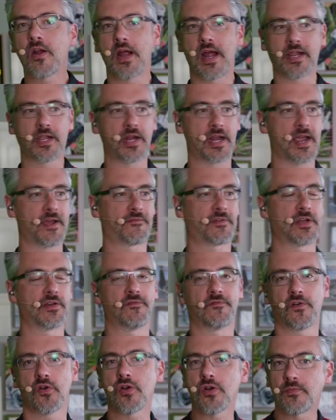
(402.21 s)
I could have
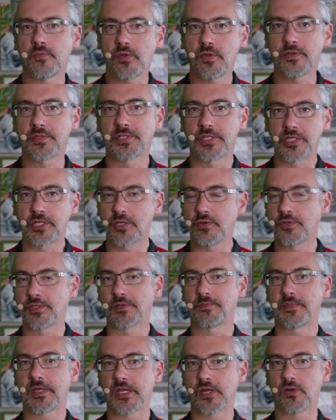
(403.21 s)
convertibles and use
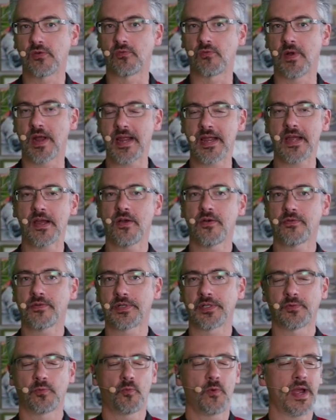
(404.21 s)
them year-round.
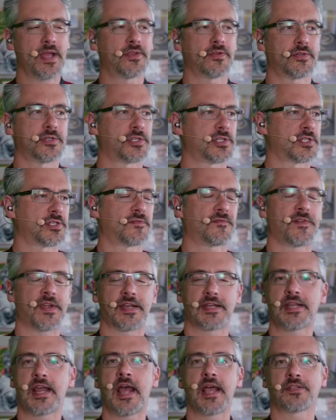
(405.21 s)
The weather's just
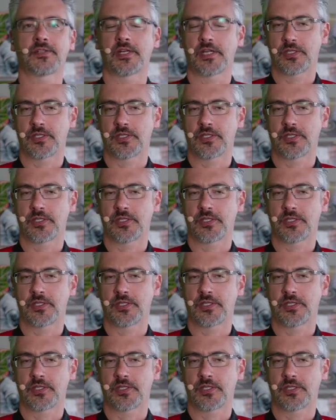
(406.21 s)
fantastic.